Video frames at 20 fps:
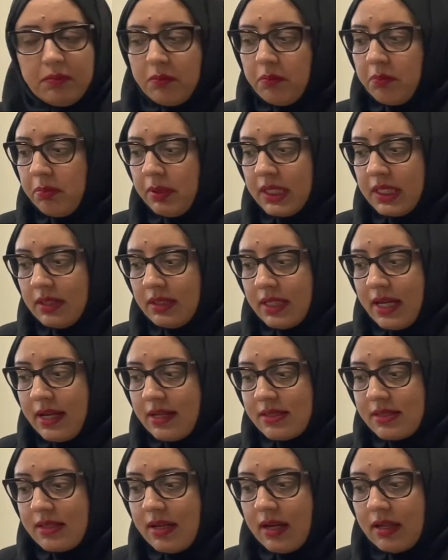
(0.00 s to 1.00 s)
but it has
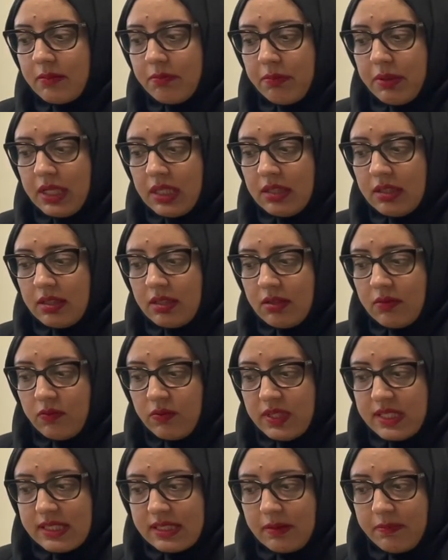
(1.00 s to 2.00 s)
not been
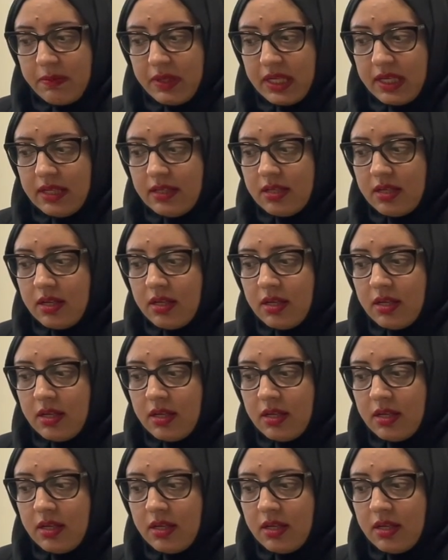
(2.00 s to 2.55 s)
resubmitted.